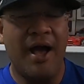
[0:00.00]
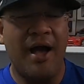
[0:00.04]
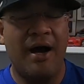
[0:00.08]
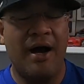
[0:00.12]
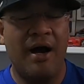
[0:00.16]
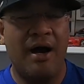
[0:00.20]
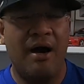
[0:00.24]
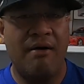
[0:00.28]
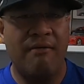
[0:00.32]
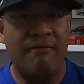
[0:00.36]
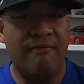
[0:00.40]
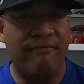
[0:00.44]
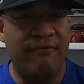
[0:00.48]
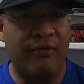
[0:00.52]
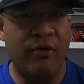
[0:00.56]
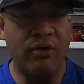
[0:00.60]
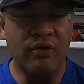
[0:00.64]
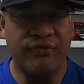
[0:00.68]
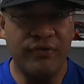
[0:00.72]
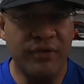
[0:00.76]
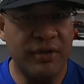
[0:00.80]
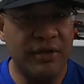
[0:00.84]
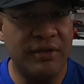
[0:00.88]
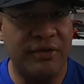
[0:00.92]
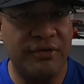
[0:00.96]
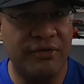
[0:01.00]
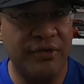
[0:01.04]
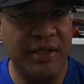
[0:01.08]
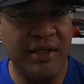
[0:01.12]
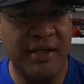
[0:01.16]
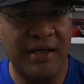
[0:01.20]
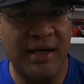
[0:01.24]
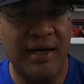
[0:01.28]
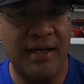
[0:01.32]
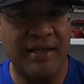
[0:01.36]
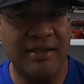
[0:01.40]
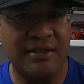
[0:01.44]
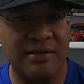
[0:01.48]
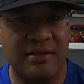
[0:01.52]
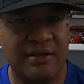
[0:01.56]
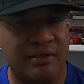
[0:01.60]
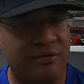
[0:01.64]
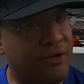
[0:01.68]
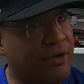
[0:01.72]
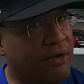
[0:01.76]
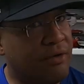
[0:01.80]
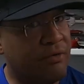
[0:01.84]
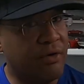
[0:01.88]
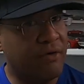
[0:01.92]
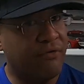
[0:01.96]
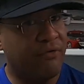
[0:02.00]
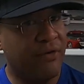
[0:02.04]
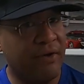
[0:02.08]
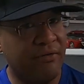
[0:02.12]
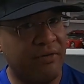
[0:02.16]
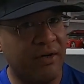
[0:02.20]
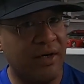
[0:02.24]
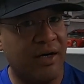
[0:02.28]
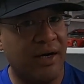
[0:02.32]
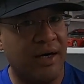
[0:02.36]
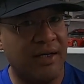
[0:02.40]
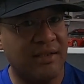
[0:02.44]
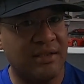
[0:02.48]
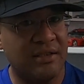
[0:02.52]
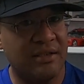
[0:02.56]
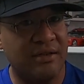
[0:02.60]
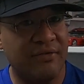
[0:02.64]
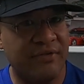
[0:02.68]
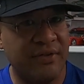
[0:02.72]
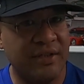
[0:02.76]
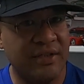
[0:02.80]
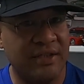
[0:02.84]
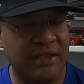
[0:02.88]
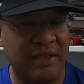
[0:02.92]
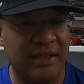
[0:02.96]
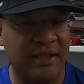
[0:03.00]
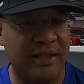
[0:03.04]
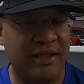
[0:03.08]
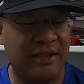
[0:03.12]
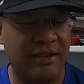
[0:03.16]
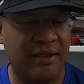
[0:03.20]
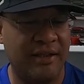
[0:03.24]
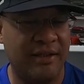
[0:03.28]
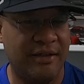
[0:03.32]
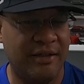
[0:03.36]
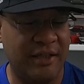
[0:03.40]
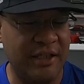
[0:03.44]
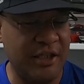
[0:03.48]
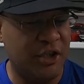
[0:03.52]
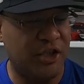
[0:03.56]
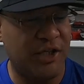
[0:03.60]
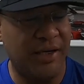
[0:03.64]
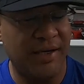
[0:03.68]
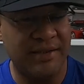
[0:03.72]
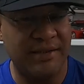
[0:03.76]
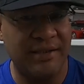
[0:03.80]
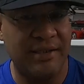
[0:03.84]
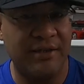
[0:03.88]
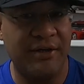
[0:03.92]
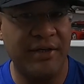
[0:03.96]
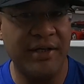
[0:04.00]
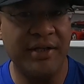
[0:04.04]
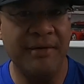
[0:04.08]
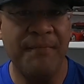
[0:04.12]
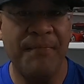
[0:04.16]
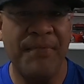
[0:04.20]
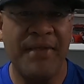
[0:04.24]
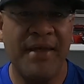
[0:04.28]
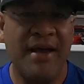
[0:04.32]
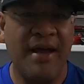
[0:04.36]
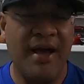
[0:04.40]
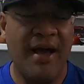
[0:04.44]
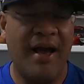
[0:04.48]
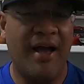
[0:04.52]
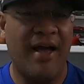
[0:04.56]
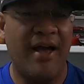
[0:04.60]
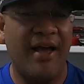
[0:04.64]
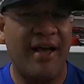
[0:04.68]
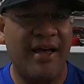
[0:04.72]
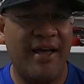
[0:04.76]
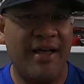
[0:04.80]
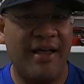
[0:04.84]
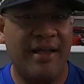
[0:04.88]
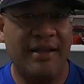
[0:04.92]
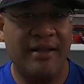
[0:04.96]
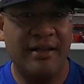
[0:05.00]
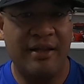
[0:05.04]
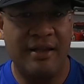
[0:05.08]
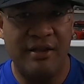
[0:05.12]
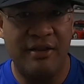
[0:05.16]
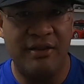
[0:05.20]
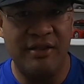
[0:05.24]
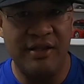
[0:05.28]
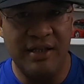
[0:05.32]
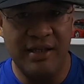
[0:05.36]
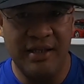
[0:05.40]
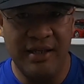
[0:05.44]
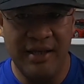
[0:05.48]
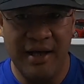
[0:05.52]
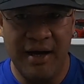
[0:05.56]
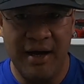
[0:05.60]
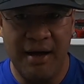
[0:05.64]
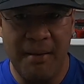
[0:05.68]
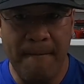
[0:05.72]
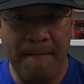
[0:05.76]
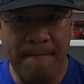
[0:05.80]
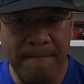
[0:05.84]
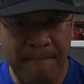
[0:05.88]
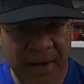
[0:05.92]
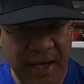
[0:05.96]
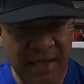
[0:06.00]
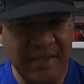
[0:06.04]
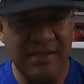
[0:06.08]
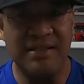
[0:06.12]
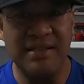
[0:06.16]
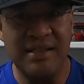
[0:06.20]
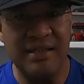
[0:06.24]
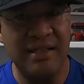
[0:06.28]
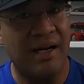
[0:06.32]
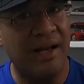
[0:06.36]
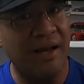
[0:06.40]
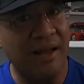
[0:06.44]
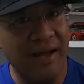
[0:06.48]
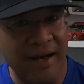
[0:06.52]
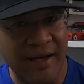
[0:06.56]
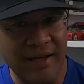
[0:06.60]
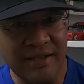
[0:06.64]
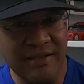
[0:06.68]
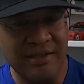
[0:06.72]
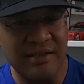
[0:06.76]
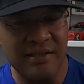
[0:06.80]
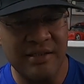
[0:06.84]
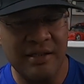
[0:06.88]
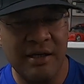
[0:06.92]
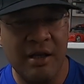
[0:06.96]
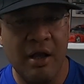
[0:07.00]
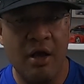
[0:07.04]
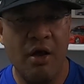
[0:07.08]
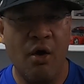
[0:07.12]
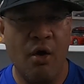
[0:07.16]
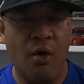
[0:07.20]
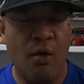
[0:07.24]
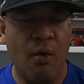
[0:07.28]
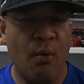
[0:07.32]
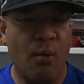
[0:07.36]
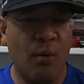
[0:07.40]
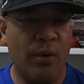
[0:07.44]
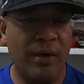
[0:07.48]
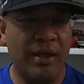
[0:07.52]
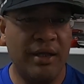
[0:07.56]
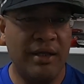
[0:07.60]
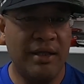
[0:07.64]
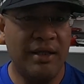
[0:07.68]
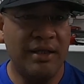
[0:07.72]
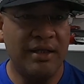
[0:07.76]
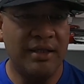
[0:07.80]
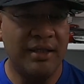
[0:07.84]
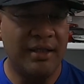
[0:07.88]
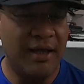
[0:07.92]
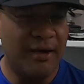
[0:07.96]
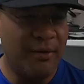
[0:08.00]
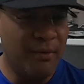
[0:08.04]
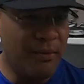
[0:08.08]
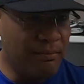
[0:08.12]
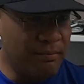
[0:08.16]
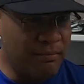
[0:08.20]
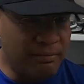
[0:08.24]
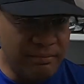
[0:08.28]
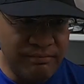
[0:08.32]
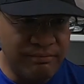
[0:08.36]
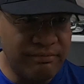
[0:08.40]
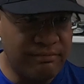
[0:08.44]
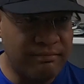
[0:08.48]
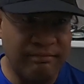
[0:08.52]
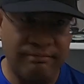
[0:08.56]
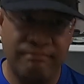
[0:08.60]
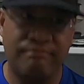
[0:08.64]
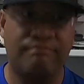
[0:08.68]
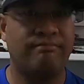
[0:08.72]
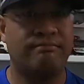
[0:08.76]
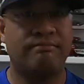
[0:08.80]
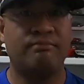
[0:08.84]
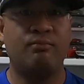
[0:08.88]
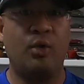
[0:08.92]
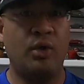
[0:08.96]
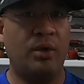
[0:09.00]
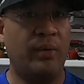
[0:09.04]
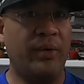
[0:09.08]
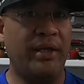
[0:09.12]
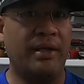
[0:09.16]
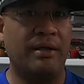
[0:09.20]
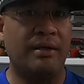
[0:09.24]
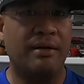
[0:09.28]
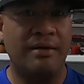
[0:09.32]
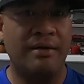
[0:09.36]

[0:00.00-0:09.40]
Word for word: Uh, vote for the three cars, three of your favorite cars in the first, in the in each category, and the uh, best in class will will win.